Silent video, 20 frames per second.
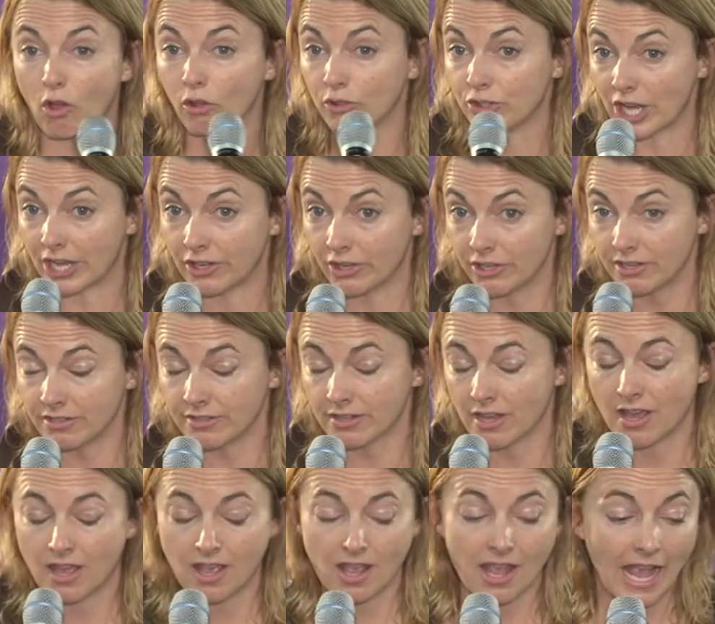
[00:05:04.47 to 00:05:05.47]
all genders.
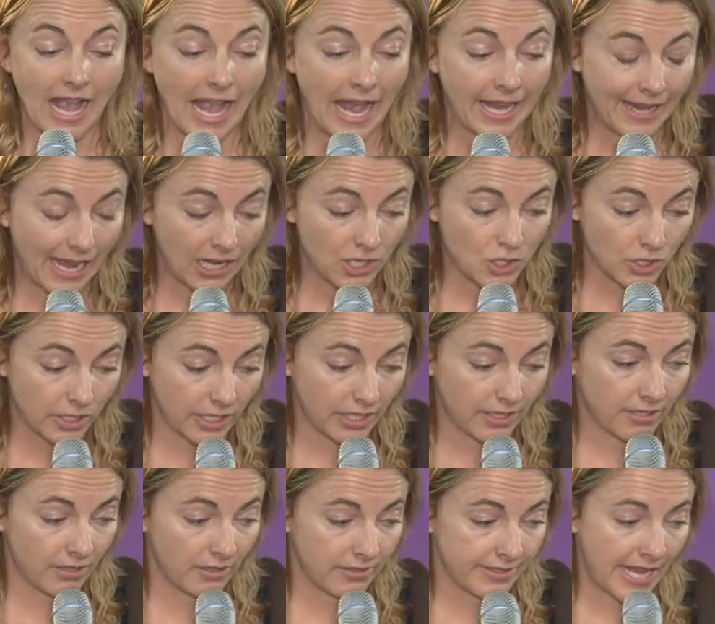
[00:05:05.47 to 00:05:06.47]
And actually, it
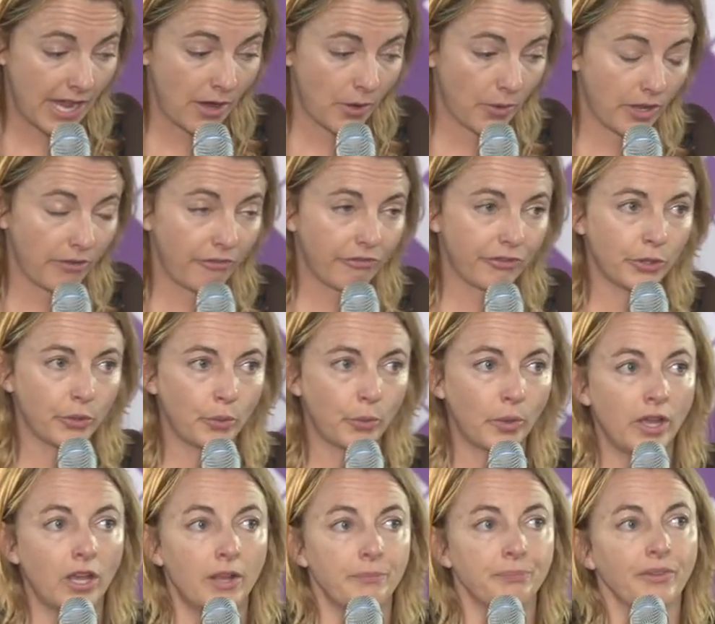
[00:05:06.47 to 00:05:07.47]
turns out if you
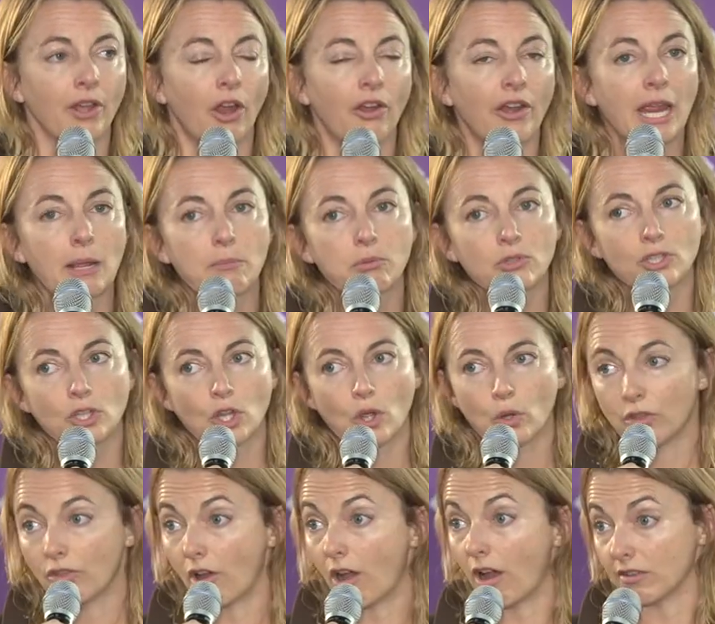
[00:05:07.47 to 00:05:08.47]
are able to go
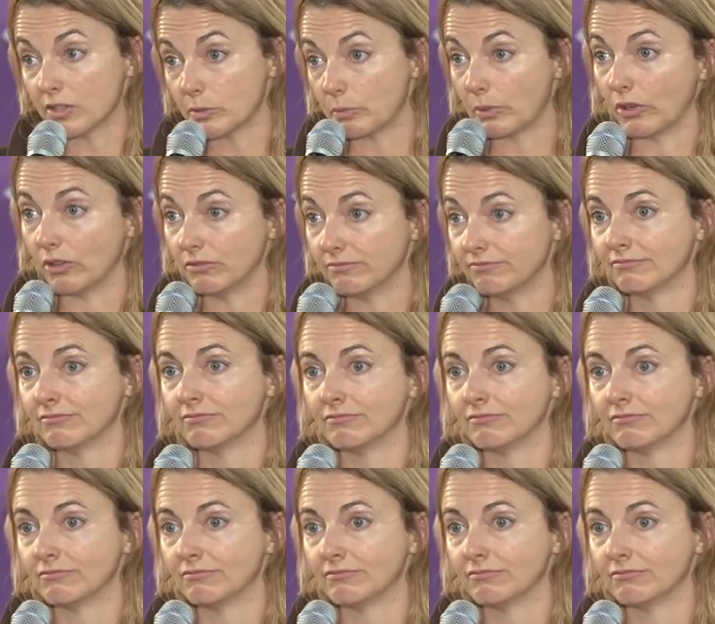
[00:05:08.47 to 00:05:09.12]
to the hospital